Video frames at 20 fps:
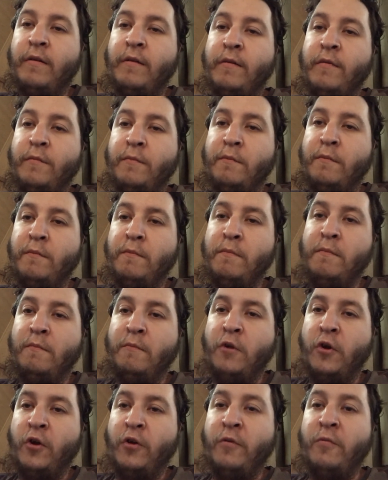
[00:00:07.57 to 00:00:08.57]

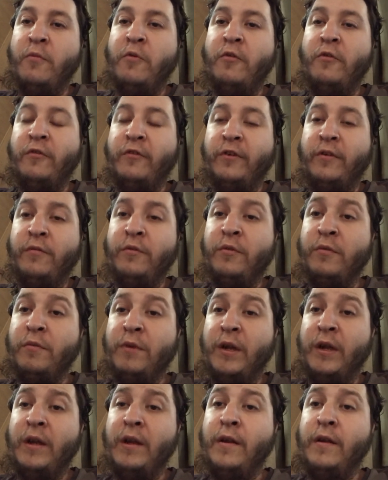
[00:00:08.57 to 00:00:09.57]
Michael Moore seems to
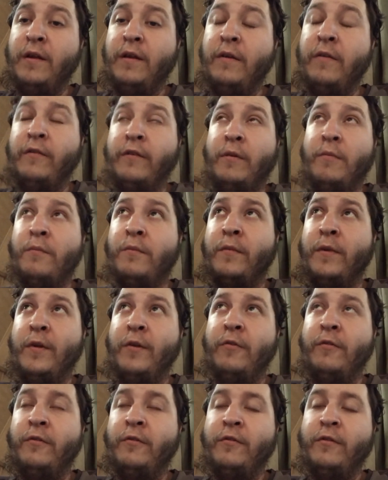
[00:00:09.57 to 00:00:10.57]
be hinting at something
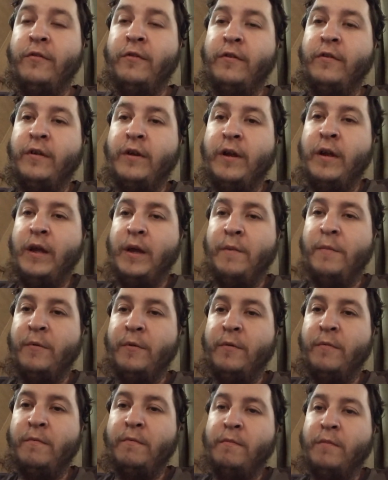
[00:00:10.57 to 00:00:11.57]
else that's going to
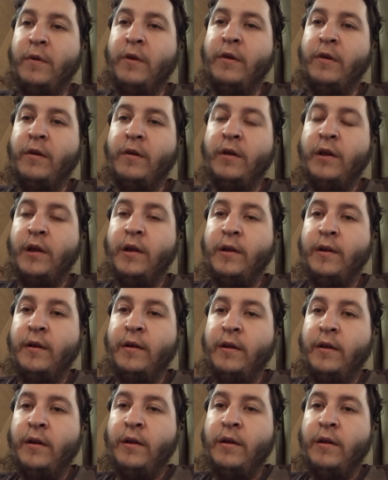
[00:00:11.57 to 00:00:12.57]
happen, but
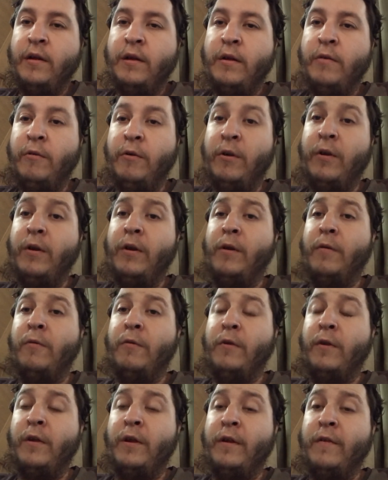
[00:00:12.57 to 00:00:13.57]
we don't know
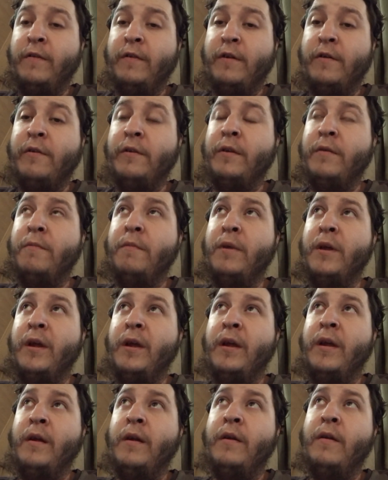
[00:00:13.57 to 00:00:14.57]
what that's going to
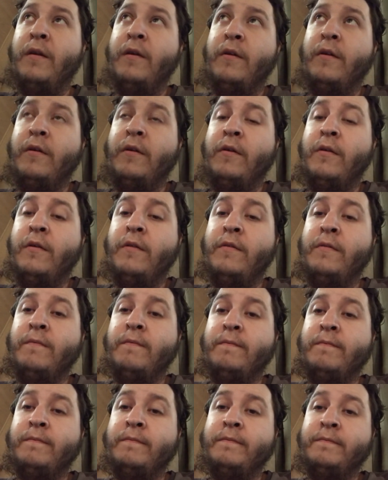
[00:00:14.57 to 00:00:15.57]
be.
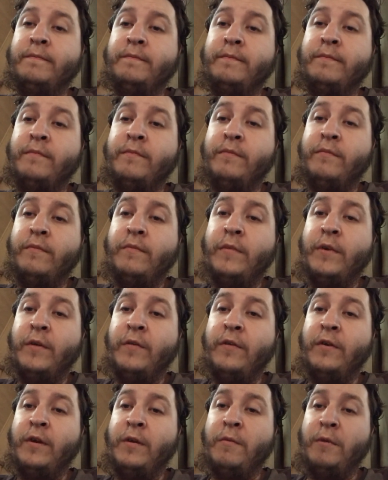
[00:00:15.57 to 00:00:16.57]
Um,
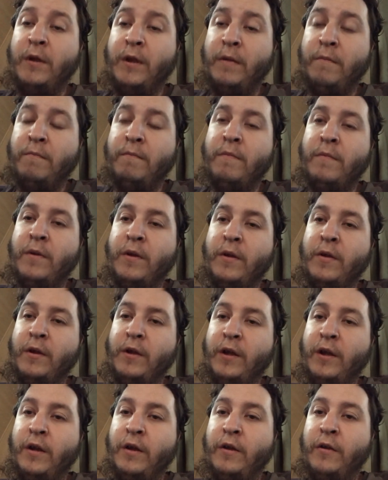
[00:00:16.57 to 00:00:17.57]
it's going to be, uh,
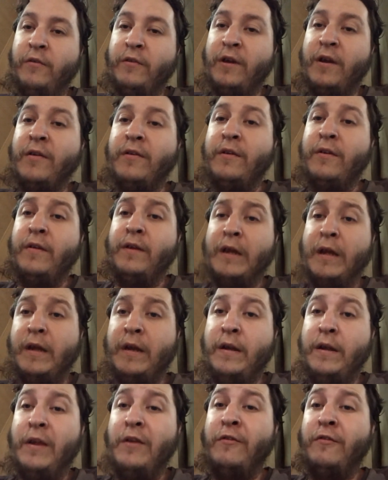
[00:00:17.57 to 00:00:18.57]
you know, a changing day
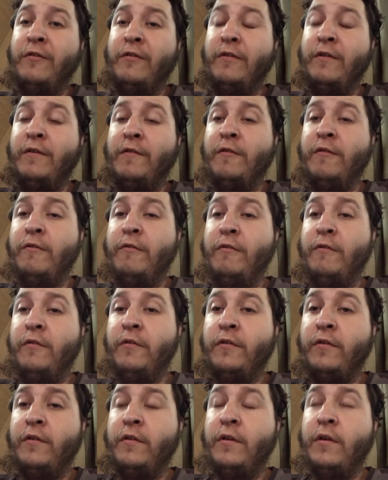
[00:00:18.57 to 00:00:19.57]
in history, of
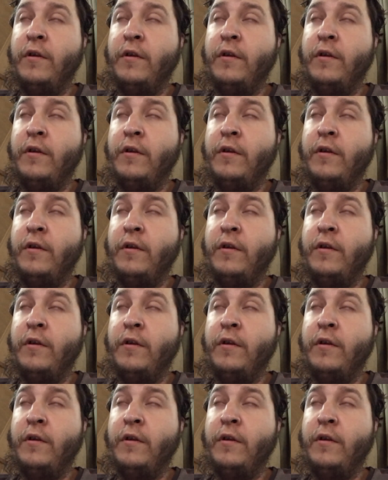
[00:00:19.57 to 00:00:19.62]
course,